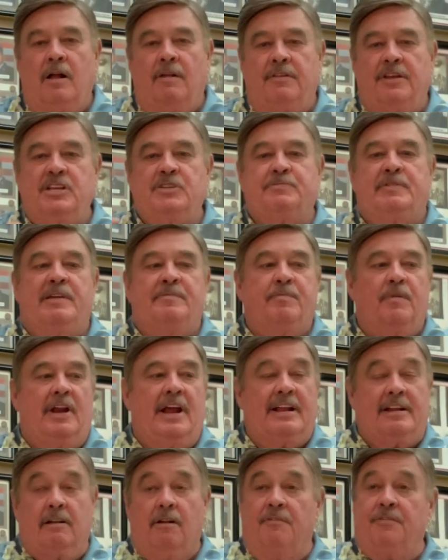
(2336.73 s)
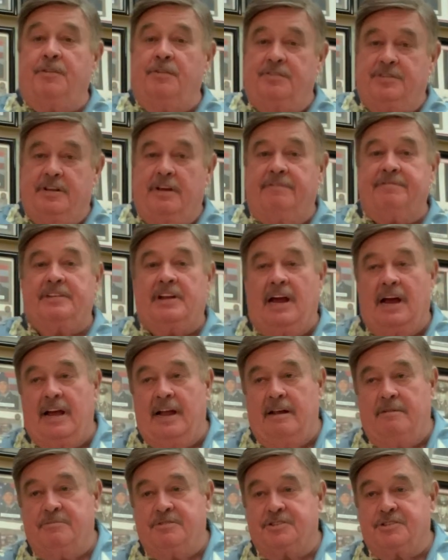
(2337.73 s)
These people had gone through tough
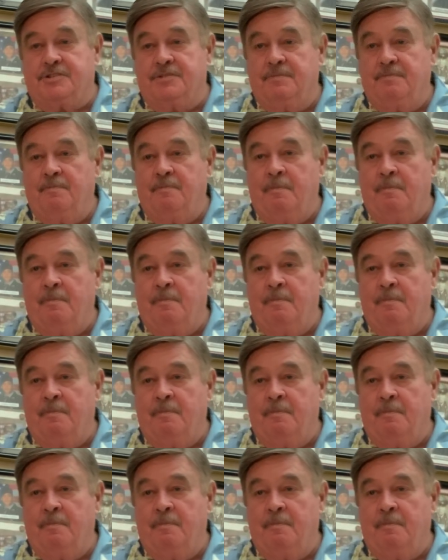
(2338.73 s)
times.